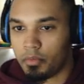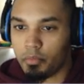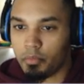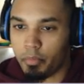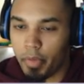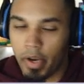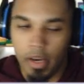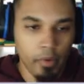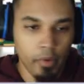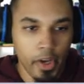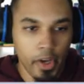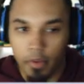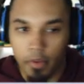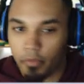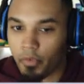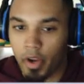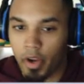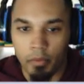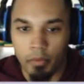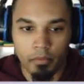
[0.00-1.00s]
But anyway, good
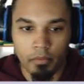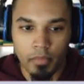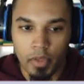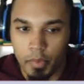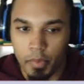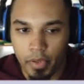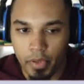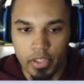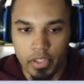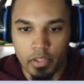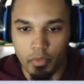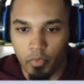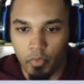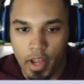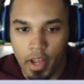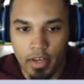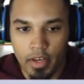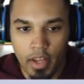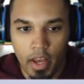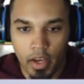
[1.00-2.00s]
for him. He played some
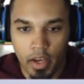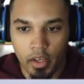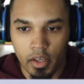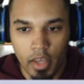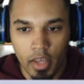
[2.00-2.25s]
red deck,